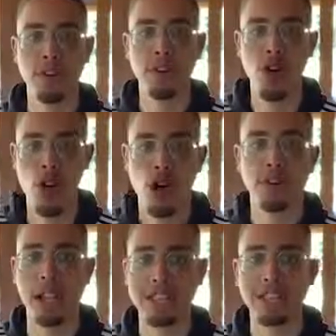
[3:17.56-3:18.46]
from
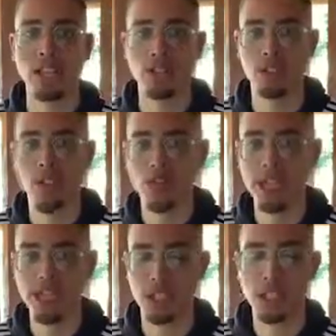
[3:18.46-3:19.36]
online sales
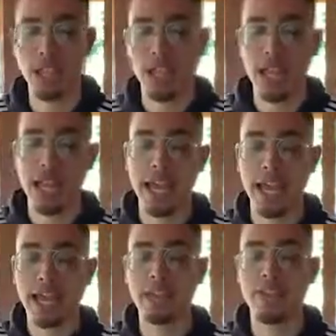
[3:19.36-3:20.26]
automation.
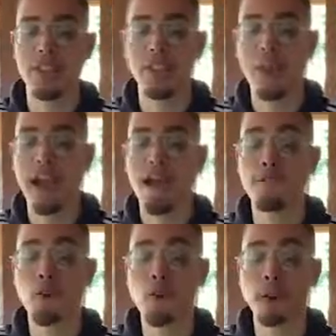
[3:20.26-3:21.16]
And they pay
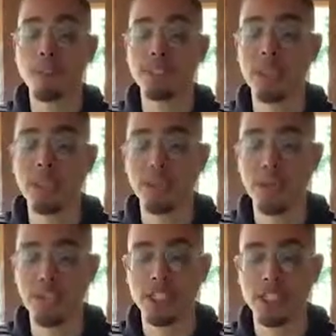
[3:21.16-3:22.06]
out forty percent
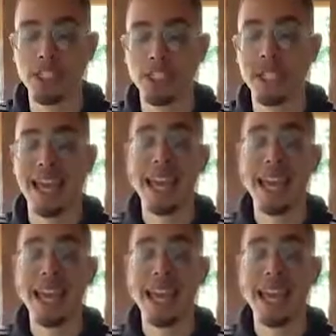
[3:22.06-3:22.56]
commissions,